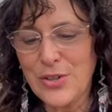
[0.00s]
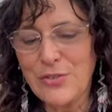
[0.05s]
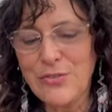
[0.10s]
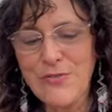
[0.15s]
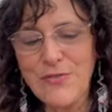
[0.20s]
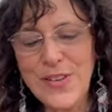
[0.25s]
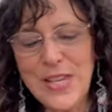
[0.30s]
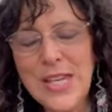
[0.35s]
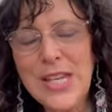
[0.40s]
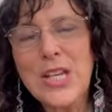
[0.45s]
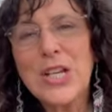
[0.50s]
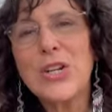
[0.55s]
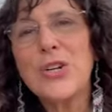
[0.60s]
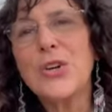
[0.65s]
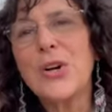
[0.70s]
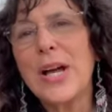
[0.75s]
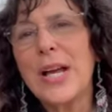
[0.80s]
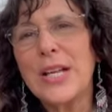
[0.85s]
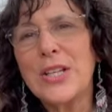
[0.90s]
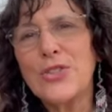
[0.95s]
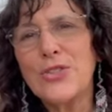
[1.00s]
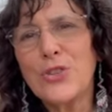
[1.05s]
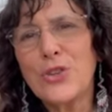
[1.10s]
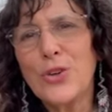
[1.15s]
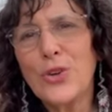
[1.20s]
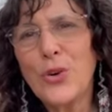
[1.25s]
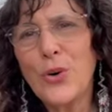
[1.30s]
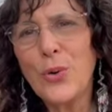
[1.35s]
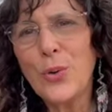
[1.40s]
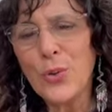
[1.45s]
know, fear and your
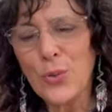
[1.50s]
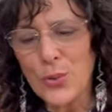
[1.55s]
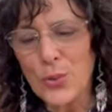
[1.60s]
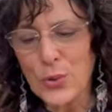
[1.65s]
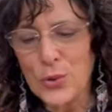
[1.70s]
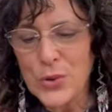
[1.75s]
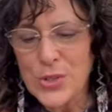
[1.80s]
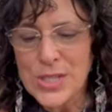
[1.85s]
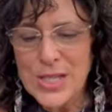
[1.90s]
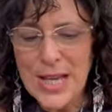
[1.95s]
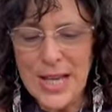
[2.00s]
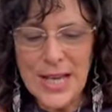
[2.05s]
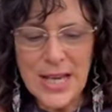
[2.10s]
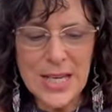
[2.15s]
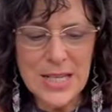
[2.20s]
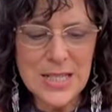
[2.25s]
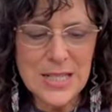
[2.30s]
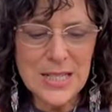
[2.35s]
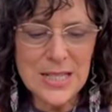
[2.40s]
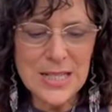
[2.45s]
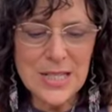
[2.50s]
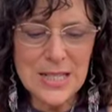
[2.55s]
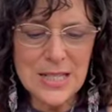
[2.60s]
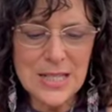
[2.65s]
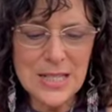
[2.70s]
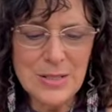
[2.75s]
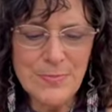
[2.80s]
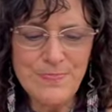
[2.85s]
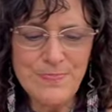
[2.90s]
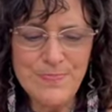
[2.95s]
goals and
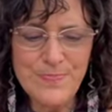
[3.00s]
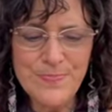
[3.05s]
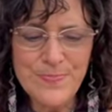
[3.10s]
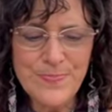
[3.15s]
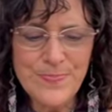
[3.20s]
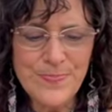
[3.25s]
um,